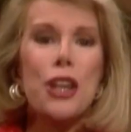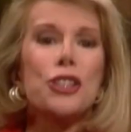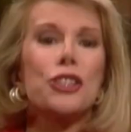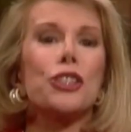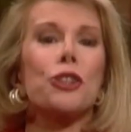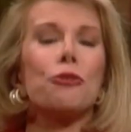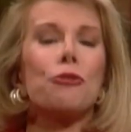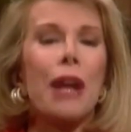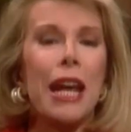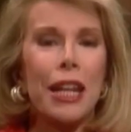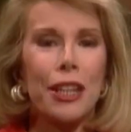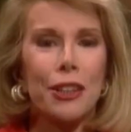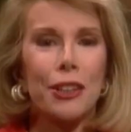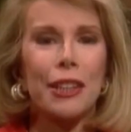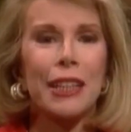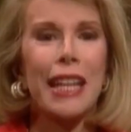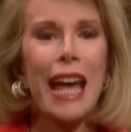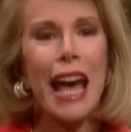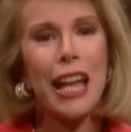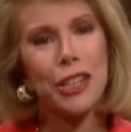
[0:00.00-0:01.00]
She's a
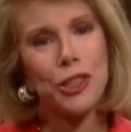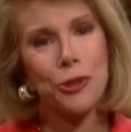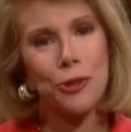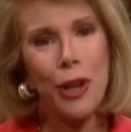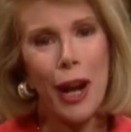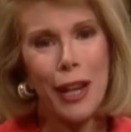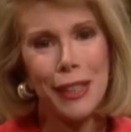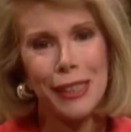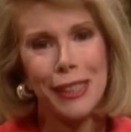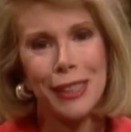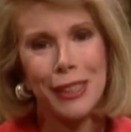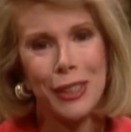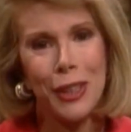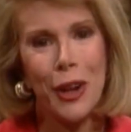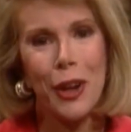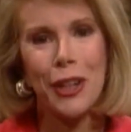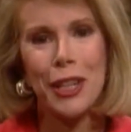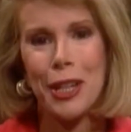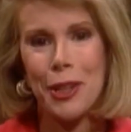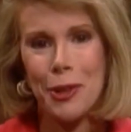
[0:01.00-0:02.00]
regular Catch a Rising
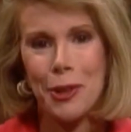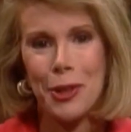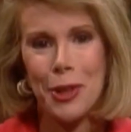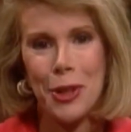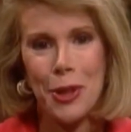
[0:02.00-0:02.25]
Star here